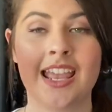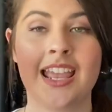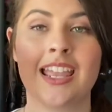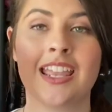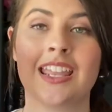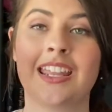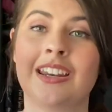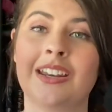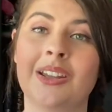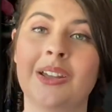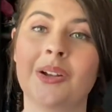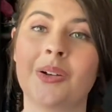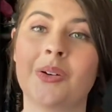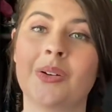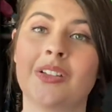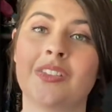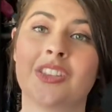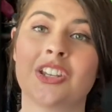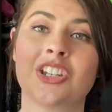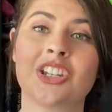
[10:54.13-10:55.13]
He
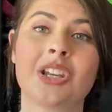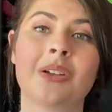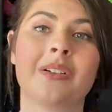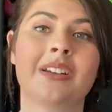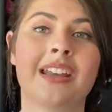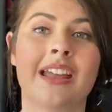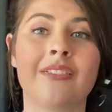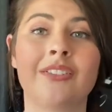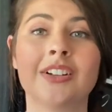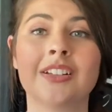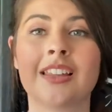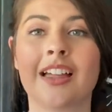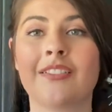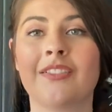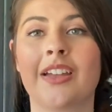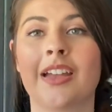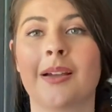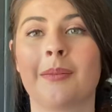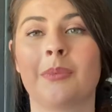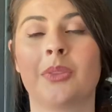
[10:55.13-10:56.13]
knew that she would never love
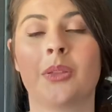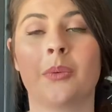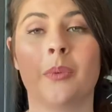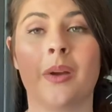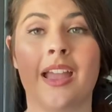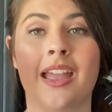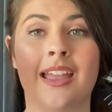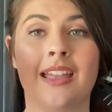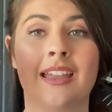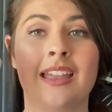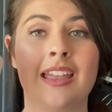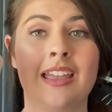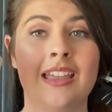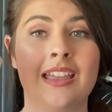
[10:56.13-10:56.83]
him the way